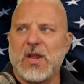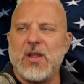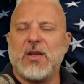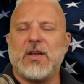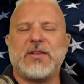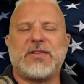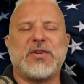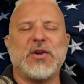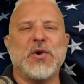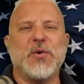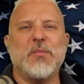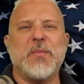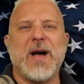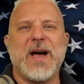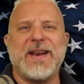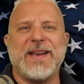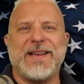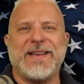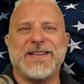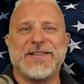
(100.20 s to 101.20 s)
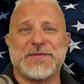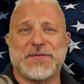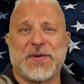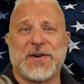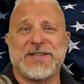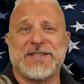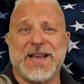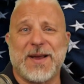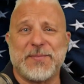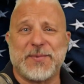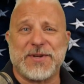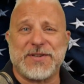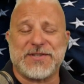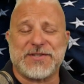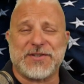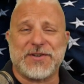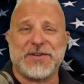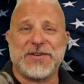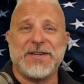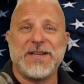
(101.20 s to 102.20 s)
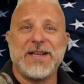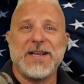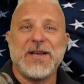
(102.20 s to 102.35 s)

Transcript: too many as far as I'm concerned.